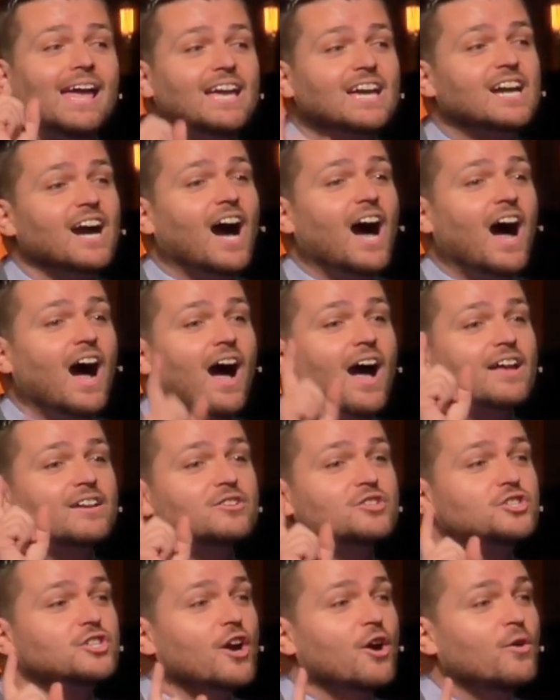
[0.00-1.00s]
God
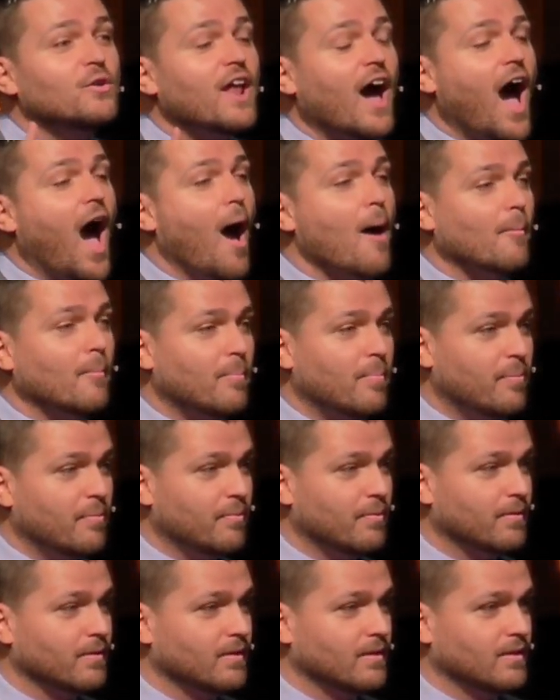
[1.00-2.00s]
showed up.
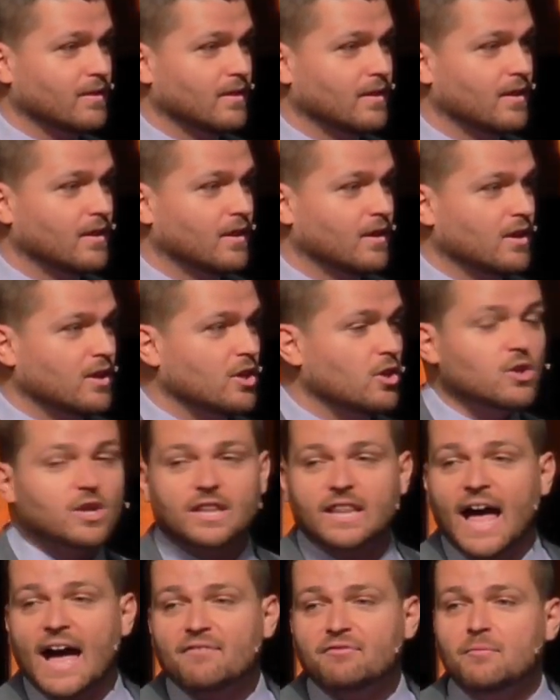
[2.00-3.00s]
You can
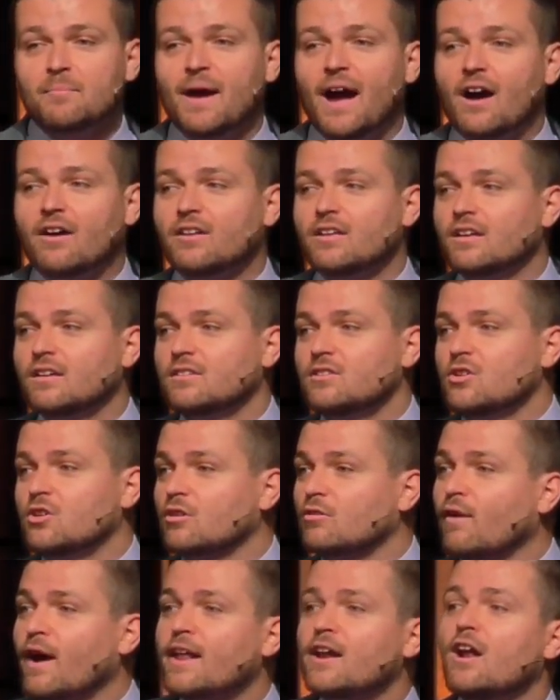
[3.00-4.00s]
laugh about it. You
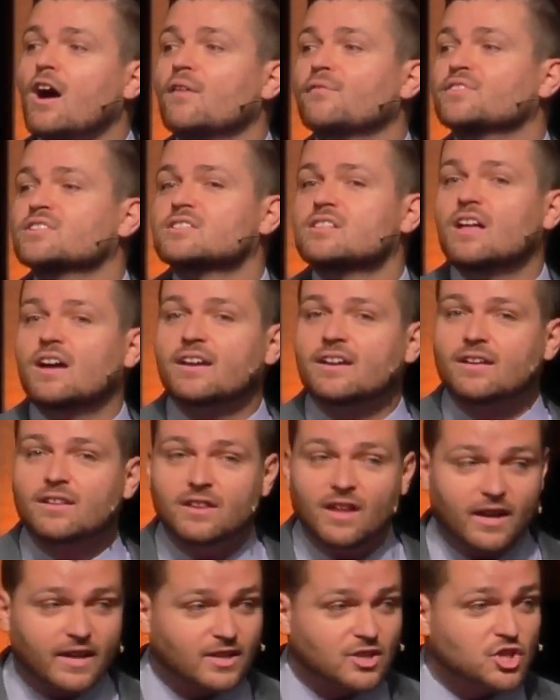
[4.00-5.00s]
can write it off as
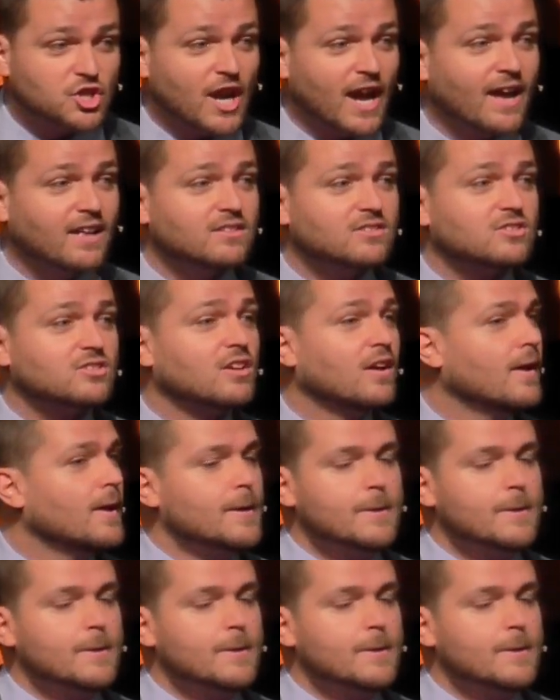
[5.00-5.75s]
luck and chance.